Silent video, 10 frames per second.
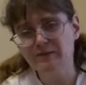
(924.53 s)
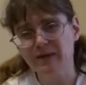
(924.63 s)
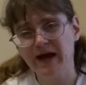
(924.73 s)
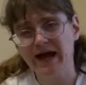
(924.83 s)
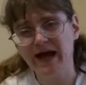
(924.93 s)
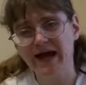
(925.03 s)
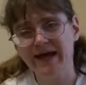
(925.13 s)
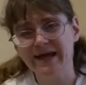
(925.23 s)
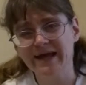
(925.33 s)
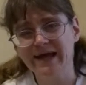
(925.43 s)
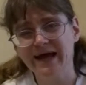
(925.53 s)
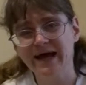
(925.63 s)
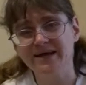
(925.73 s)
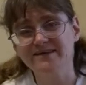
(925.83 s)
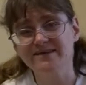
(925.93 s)
by
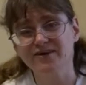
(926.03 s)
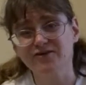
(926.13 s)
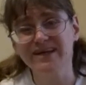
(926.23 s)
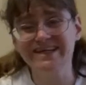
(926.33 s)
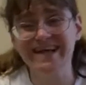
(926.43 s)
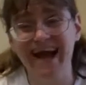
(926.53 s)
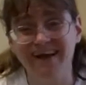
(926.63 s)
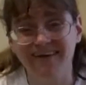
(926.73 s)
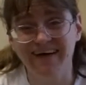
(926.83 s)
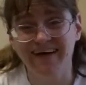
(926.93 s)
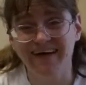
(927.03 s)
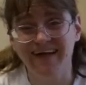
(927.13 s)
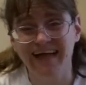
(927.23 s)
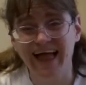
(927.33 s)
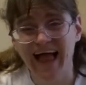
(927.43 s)
a screech
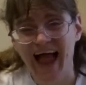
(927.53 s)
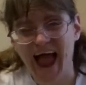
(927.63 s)
owl.